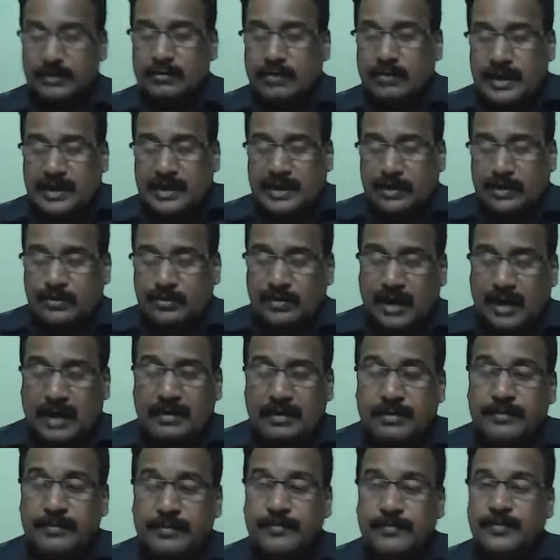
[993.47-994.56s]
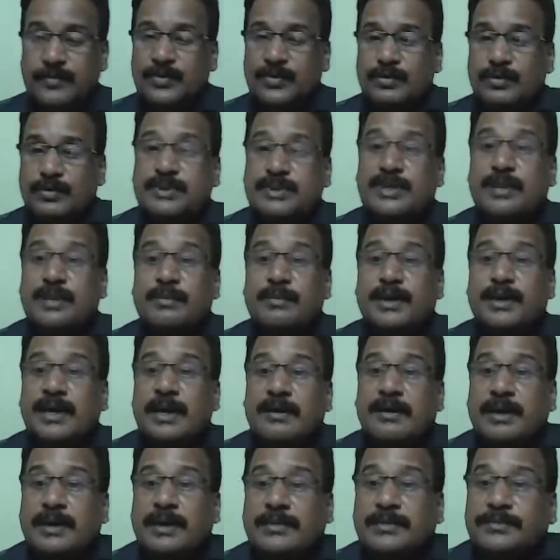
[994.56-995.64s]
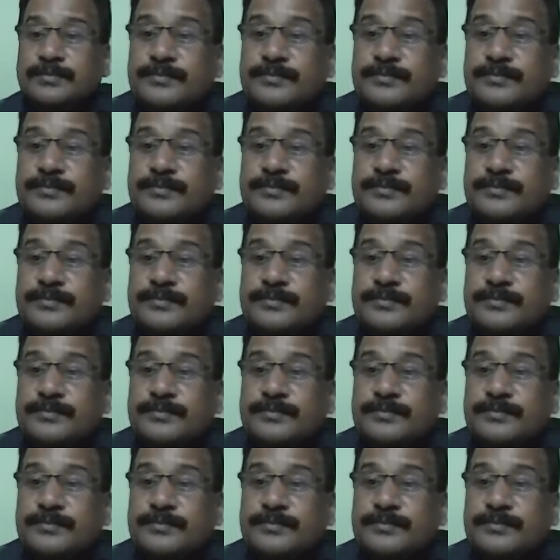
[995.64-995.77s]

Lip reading: Work out now. Question number 11.